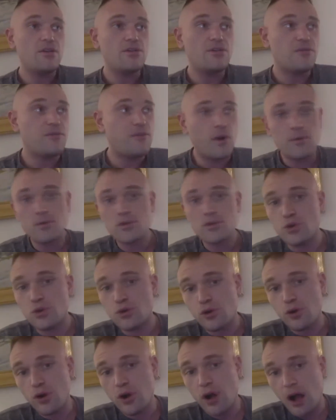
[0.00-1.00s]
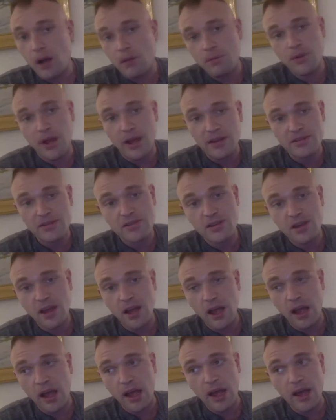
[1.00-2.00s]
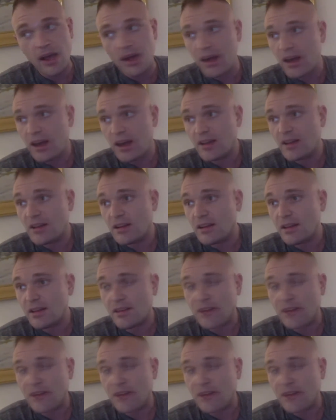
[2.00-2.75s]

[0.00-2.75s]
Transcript: the pharmaceutical complex, and